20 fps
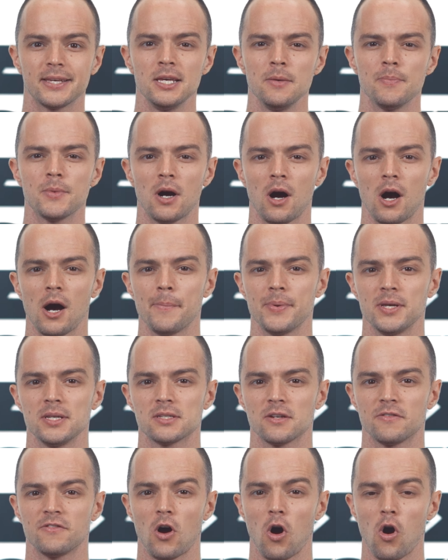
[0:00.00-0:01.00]
Keep
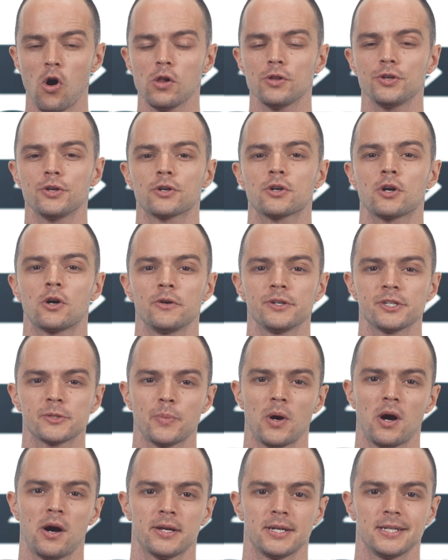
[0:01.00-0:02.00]
copies of all your
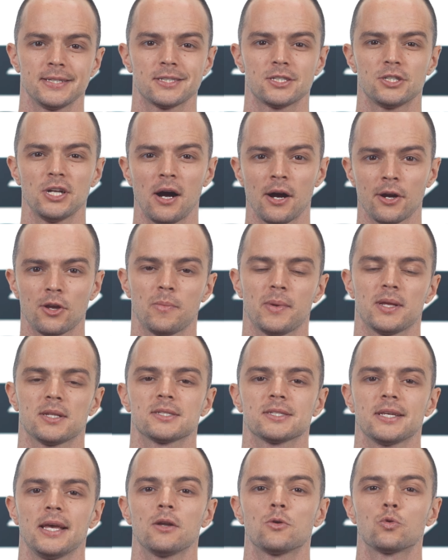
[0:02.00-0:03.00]
correspondence,
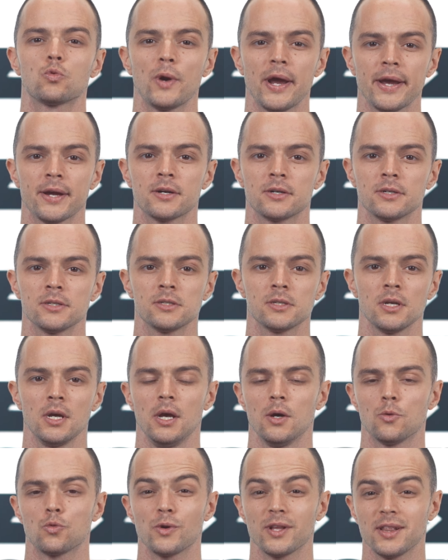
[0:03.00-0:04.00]
documents, and records
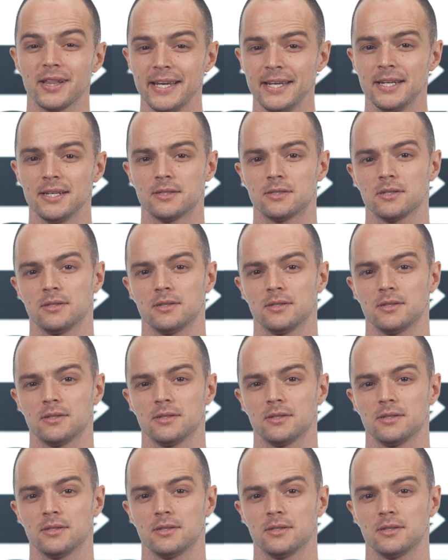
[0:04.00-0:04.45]
related